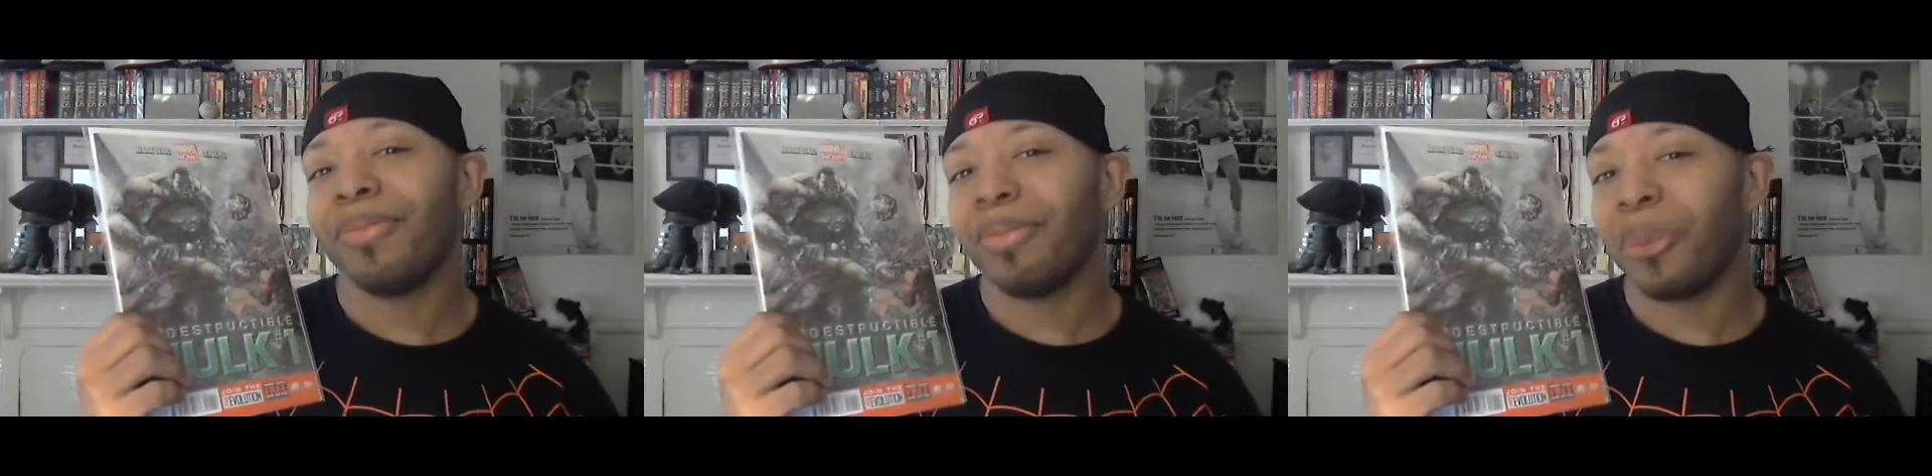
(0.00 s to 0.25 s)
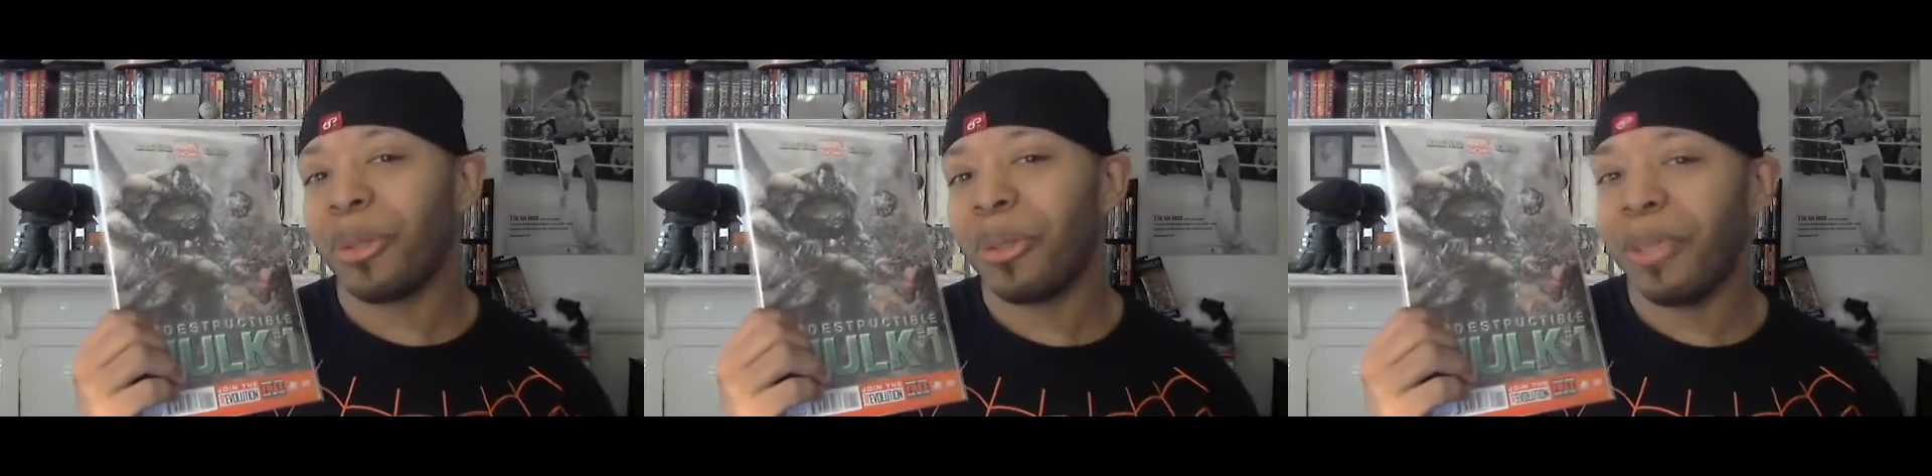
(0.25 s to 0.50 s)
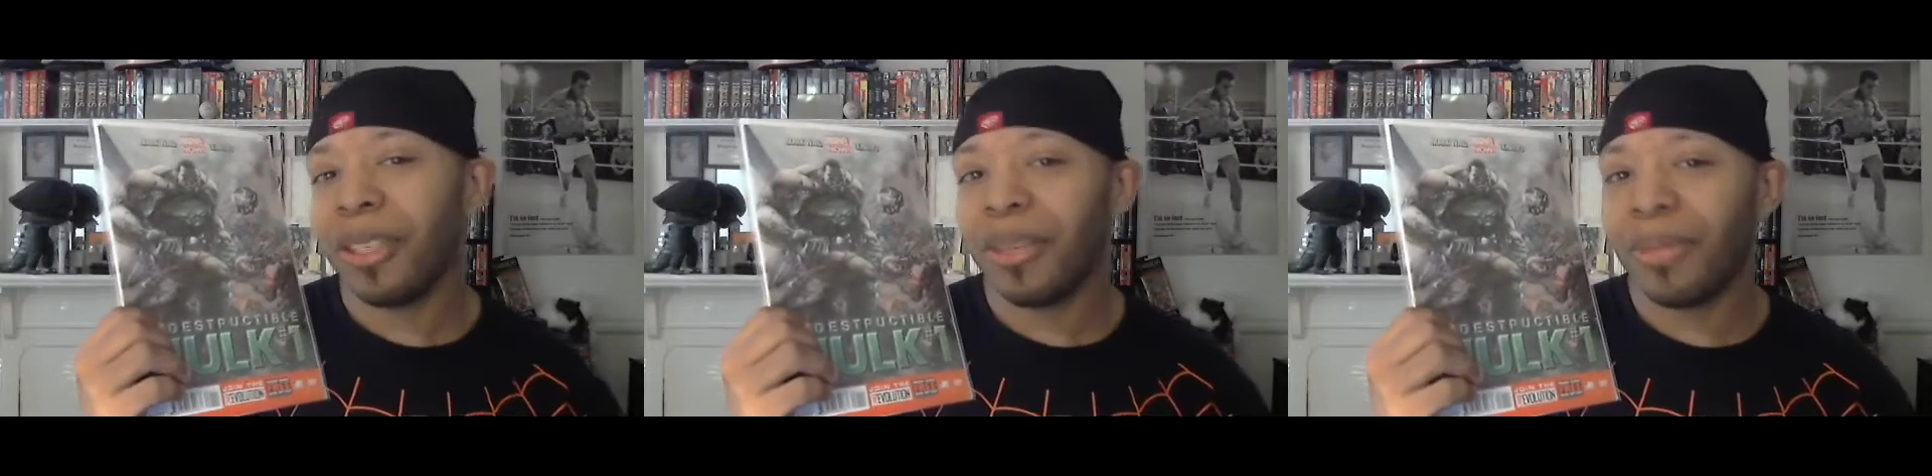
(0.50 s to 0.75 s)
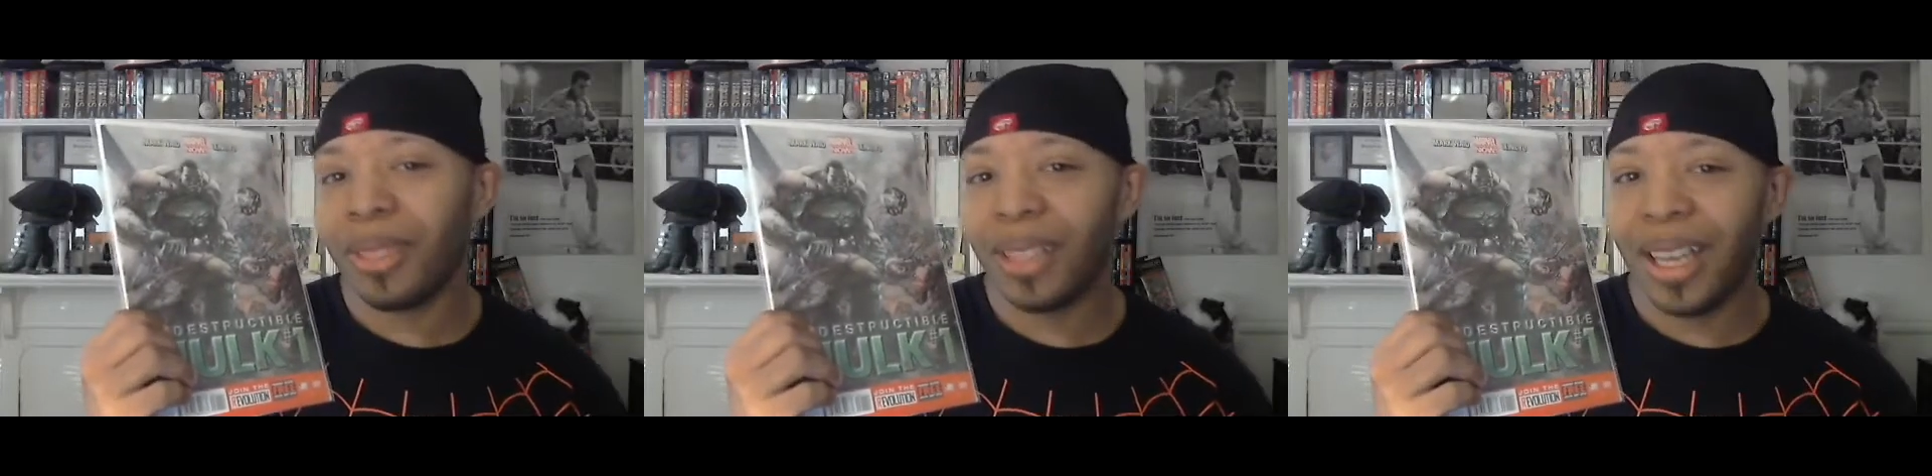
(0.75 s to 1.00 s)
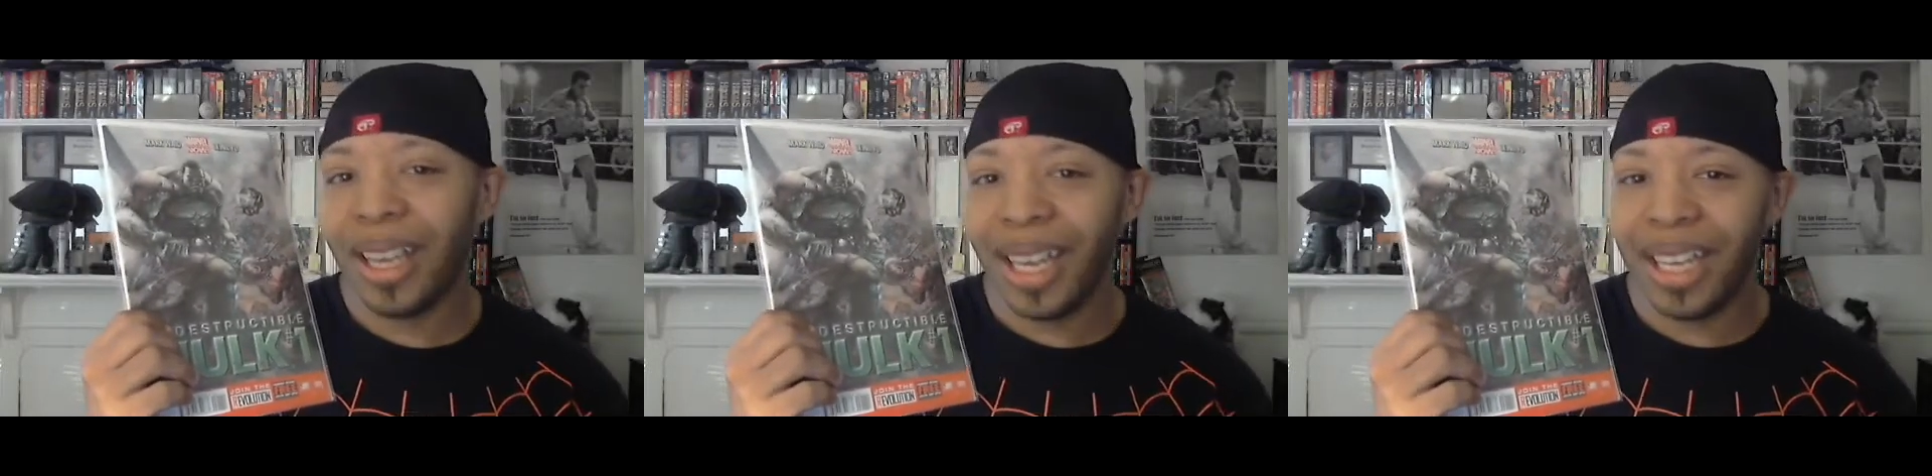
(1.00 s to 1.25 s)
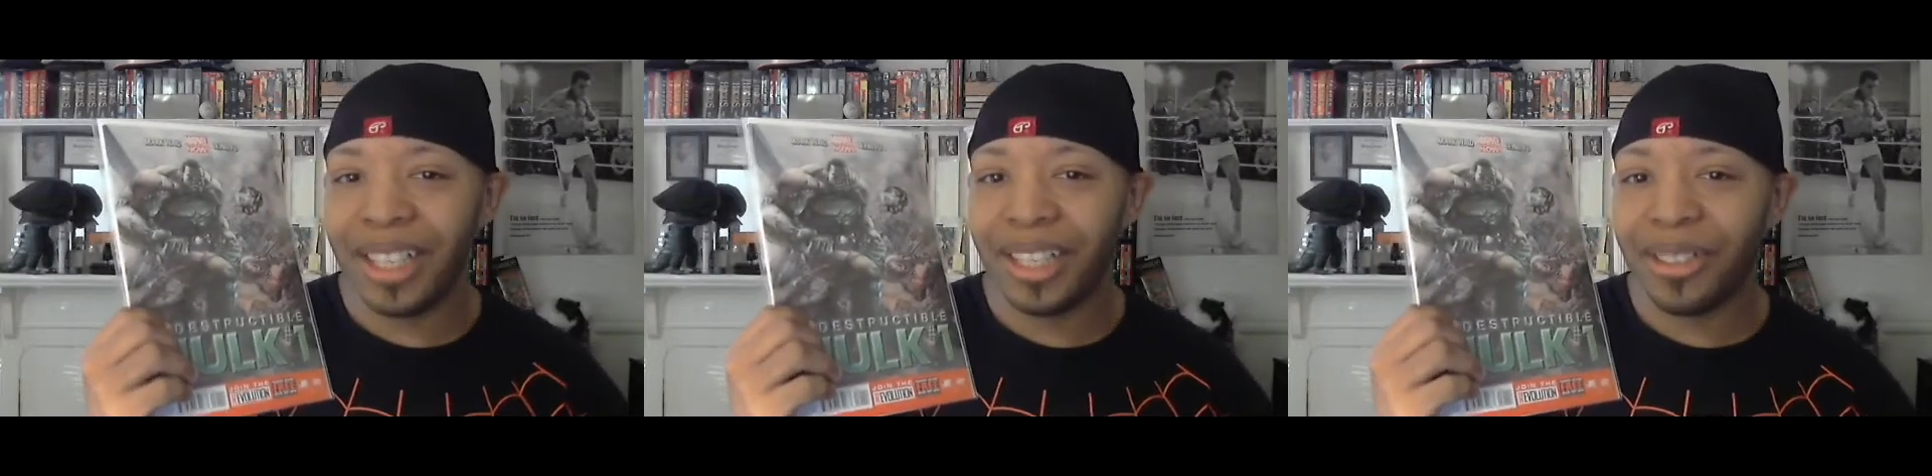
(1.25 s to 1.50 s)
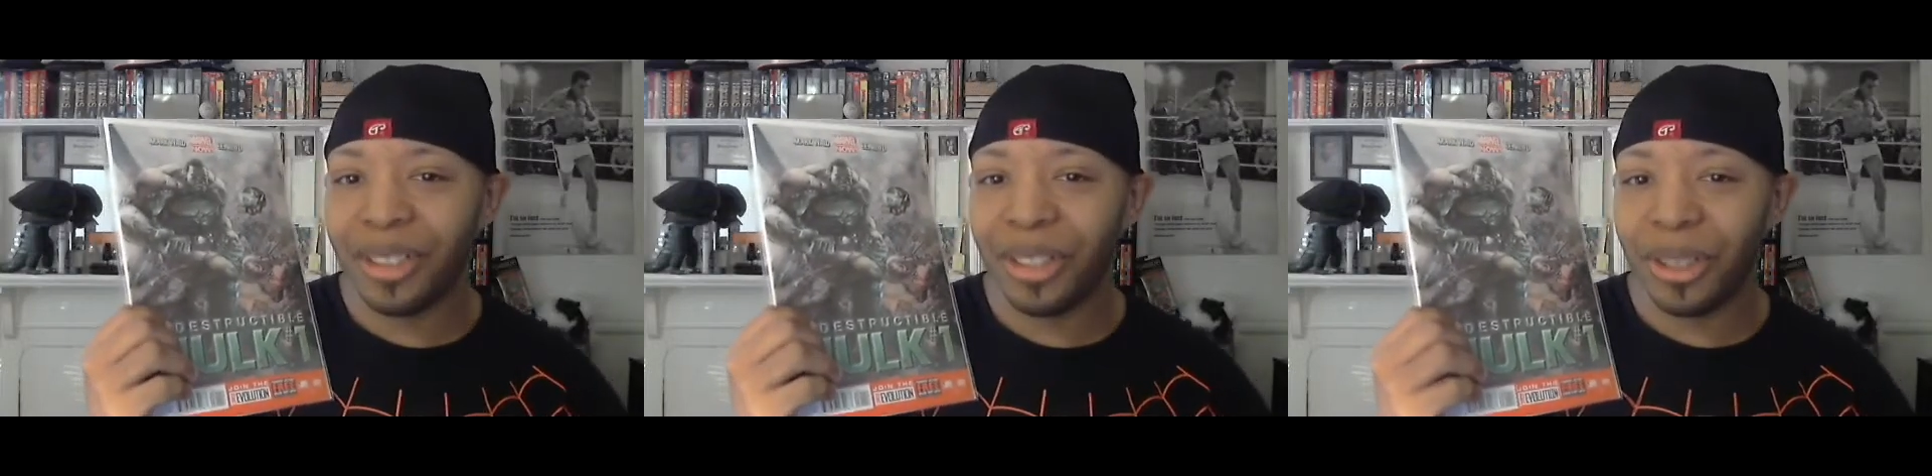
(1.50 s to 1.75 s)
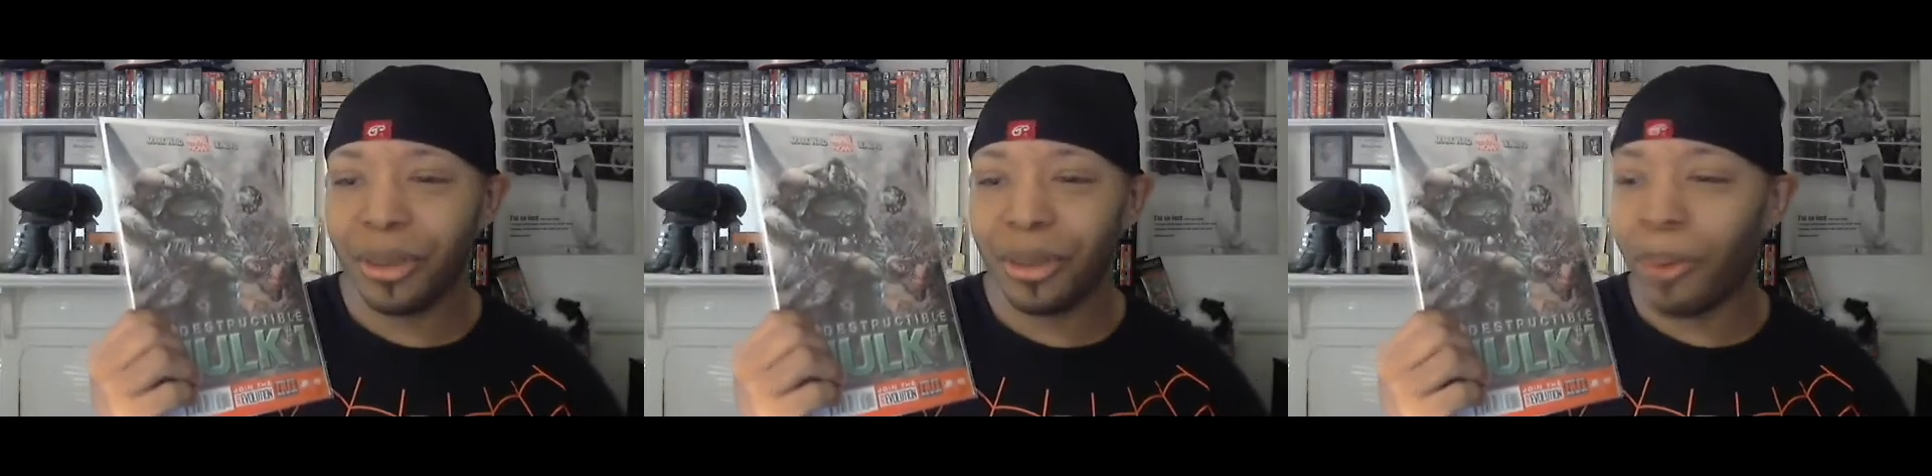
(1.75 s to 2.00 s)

Bruce becomes an agent of Shield.